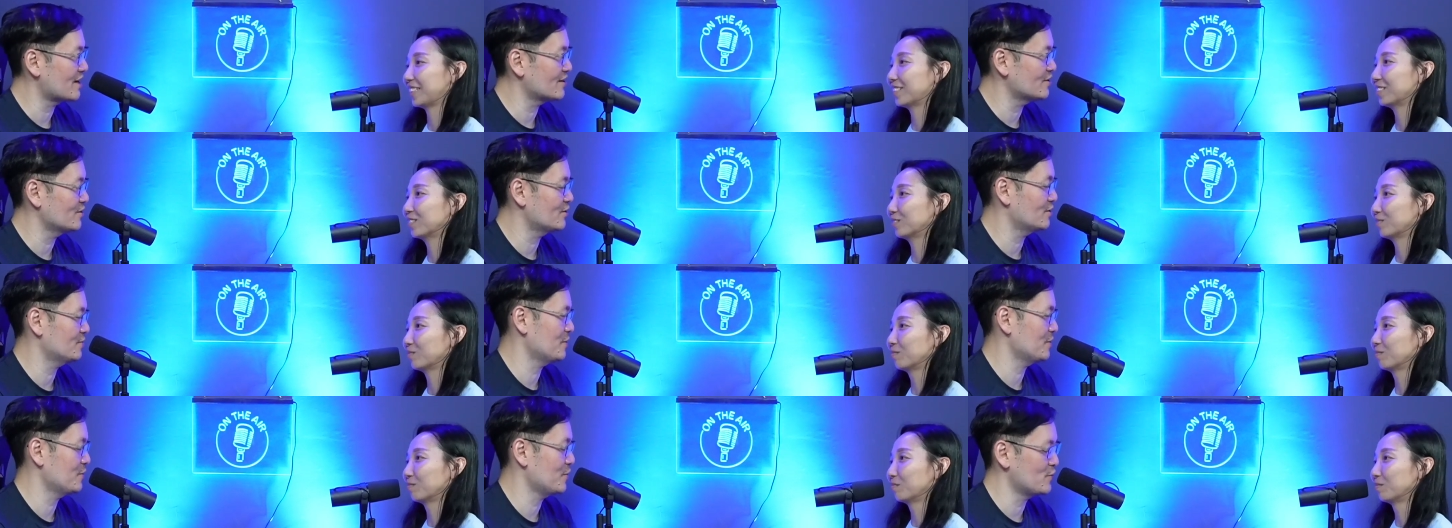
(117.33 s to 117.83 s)
Speaker 1: Yep. You
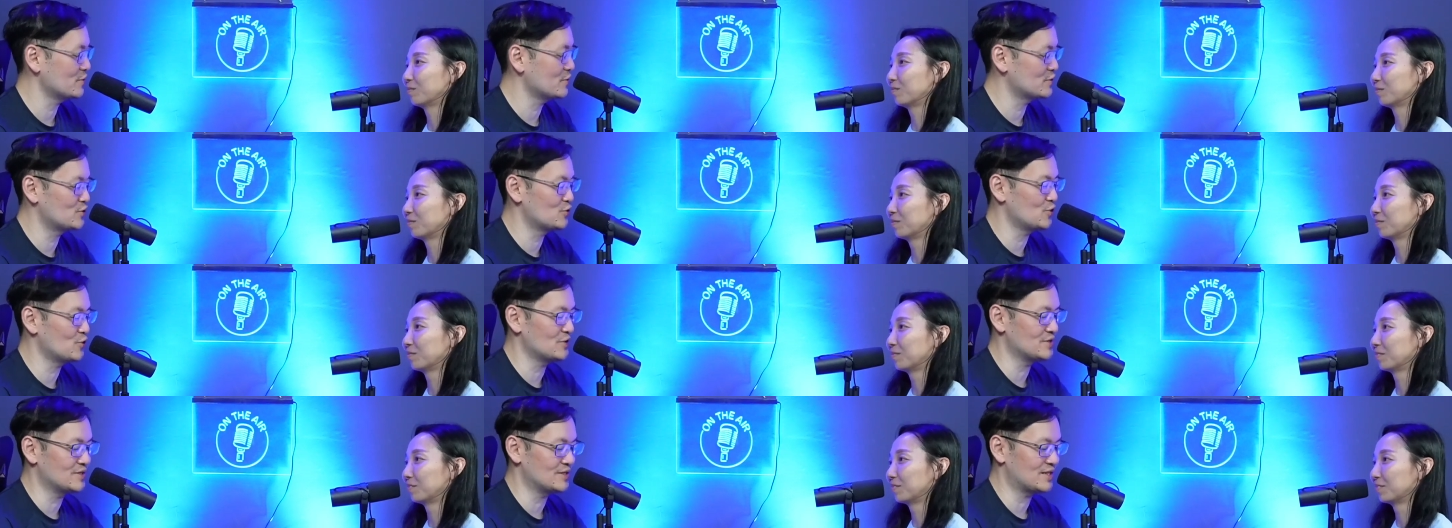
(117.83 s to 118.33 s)
know, people always
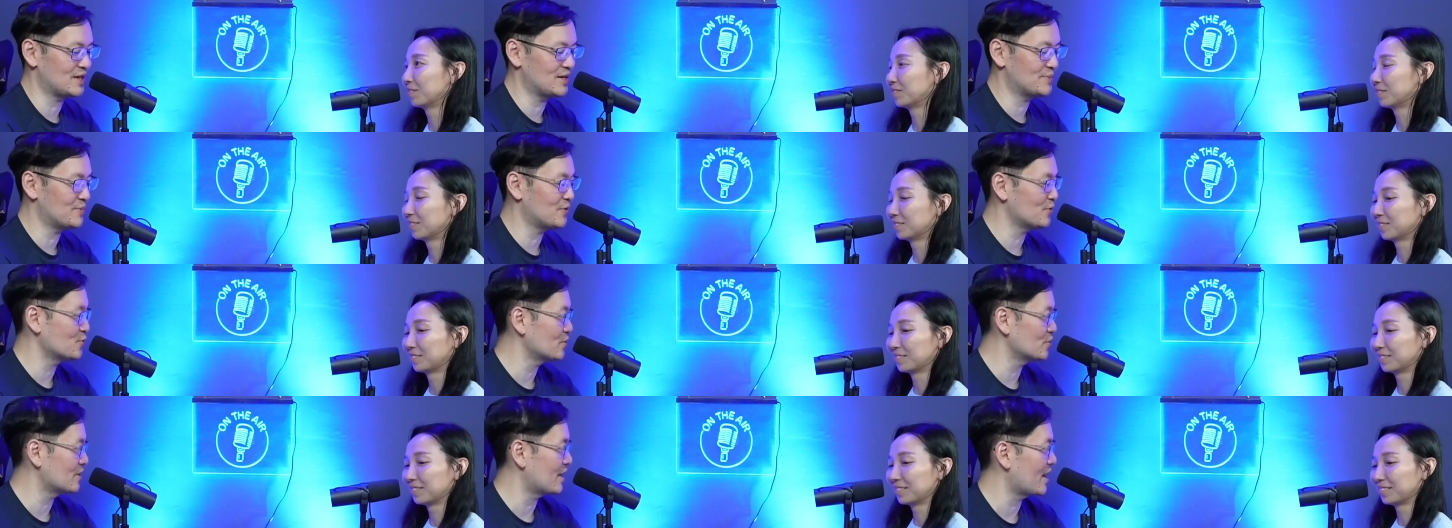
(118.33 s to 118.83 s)
joke in
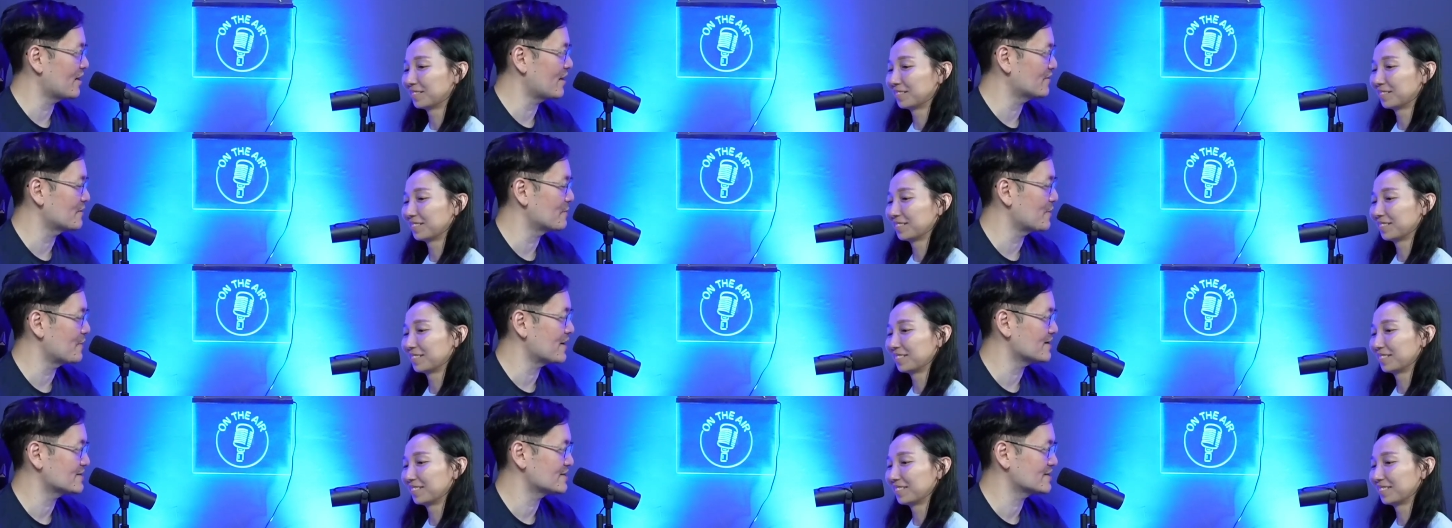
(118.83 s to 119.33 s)
Singapore you can have
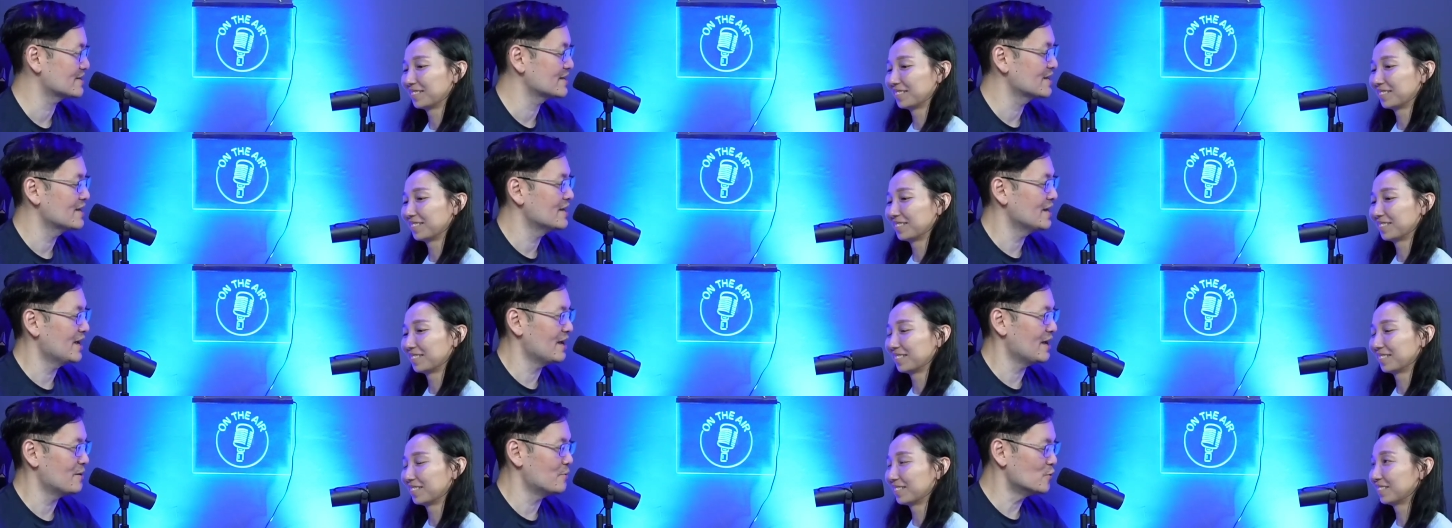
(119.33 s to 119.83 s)
the best
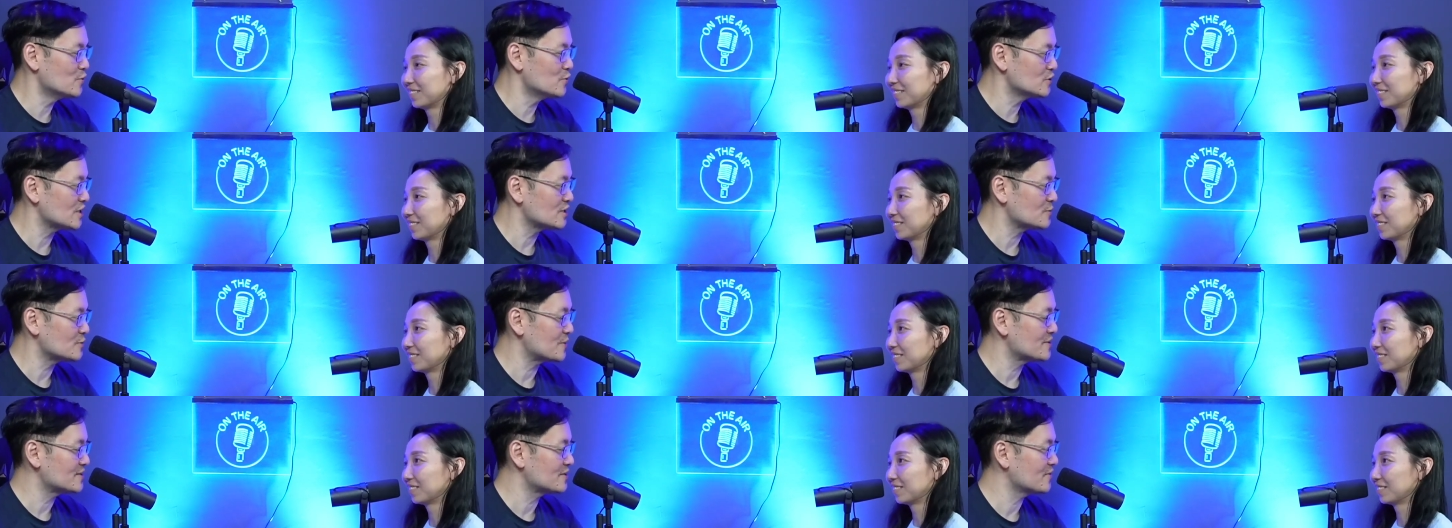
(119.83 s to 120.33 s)
and most
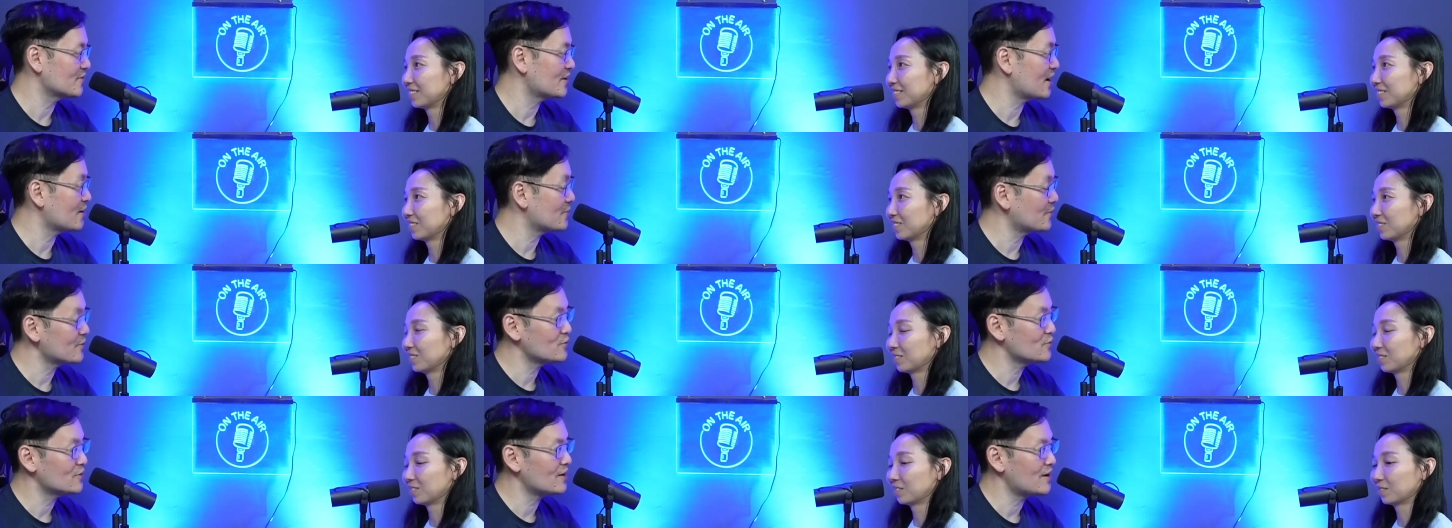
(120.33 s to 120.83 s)
expensive
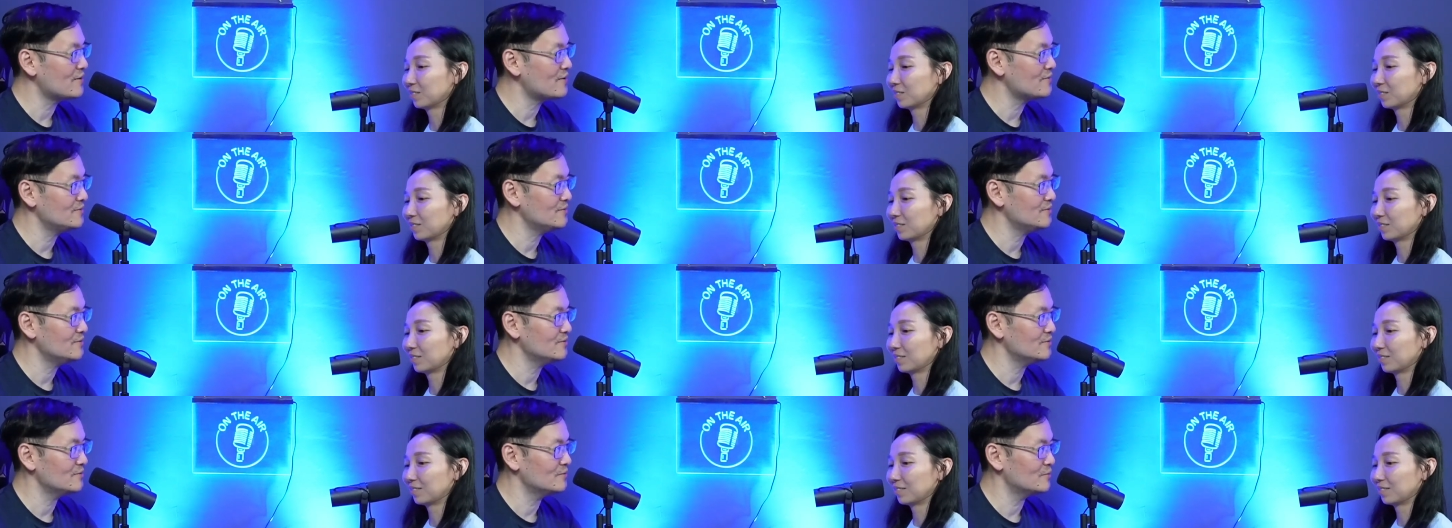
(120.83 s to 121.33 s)
car, but you
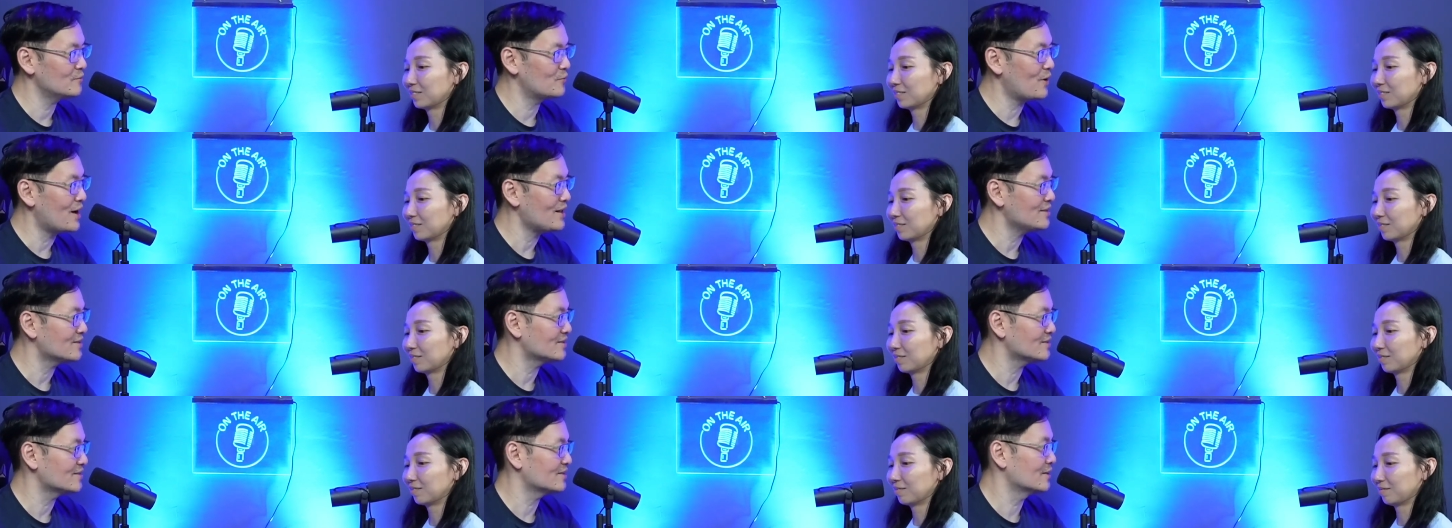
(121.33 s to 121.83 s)
can't
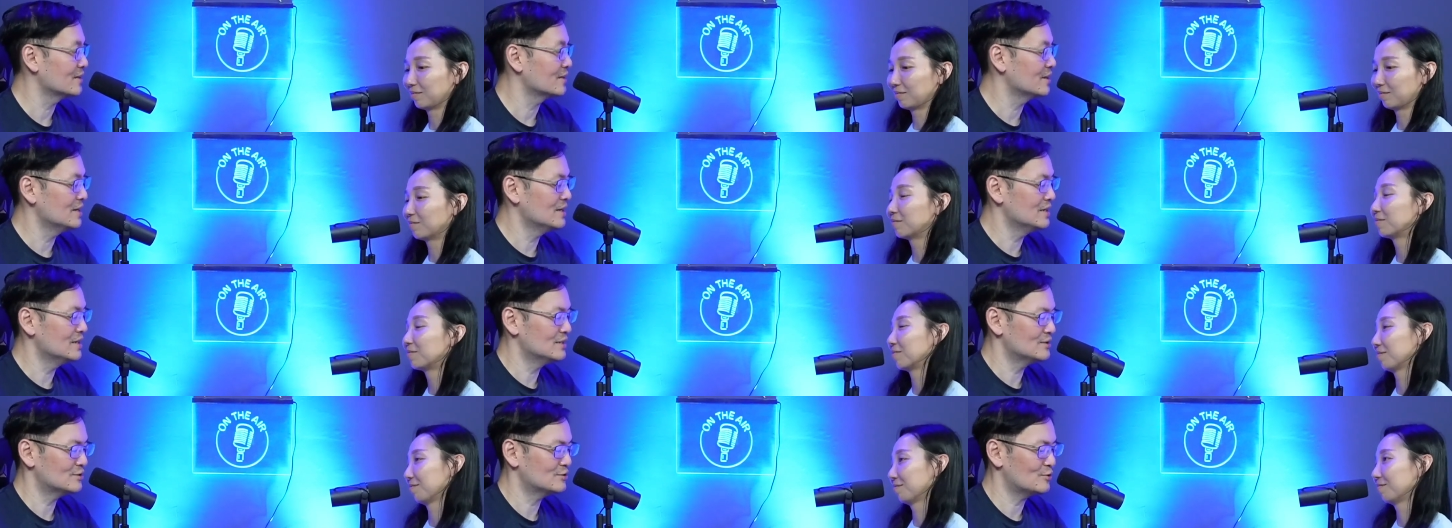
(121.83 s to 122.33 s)
run.
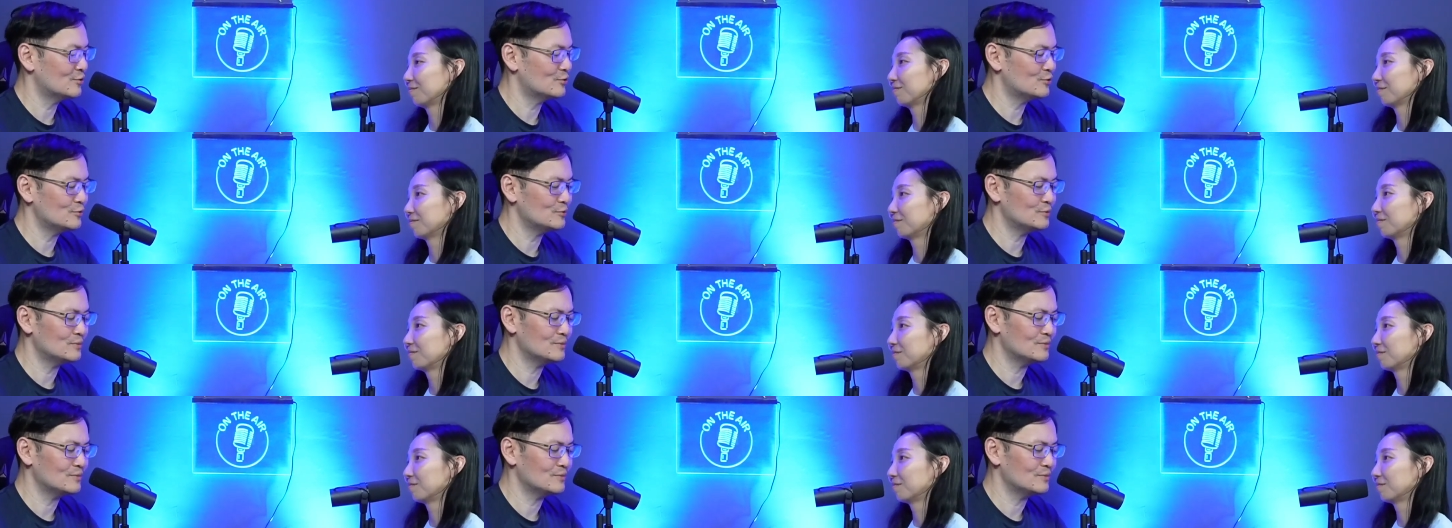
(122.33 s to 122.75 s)
So